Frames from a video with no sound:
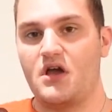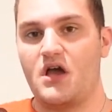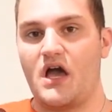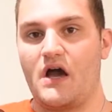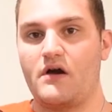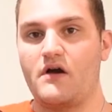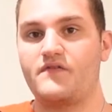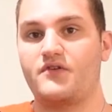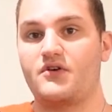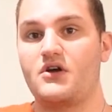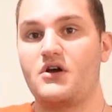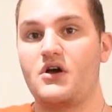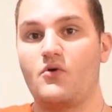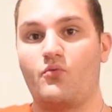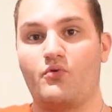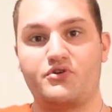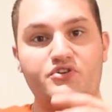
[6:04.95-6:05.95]
However,
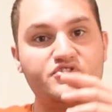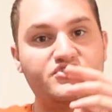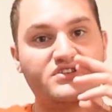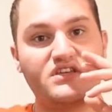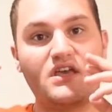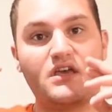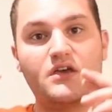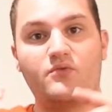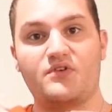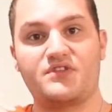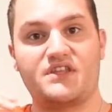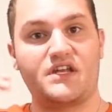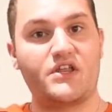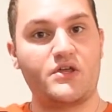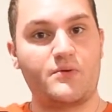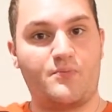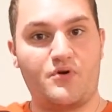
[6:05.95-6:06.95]
when you're singing with
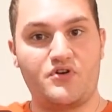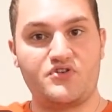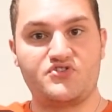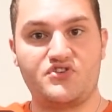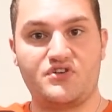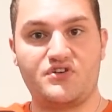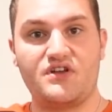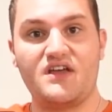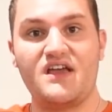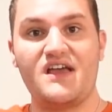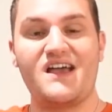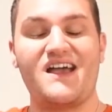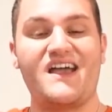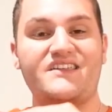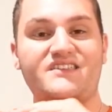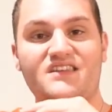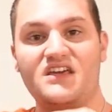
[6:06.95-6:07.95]
another person
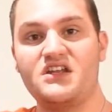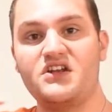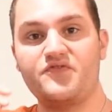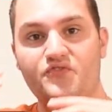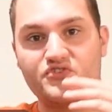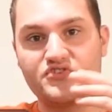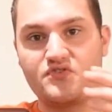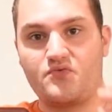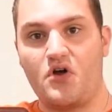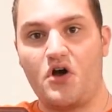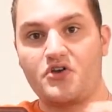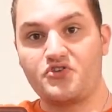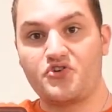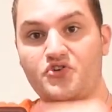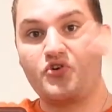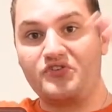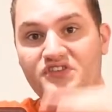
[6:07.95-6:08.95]
and the intervals are wrong,
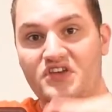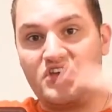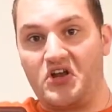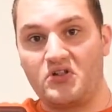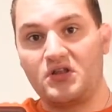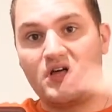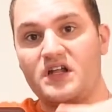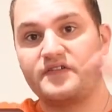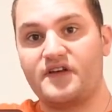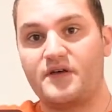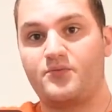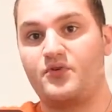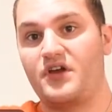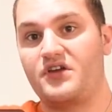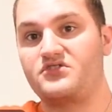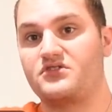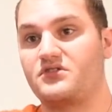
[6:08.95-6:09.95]
you're going to hear a lot of
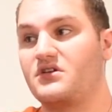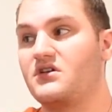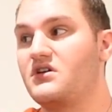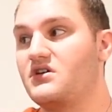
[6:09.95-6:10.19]
vibration.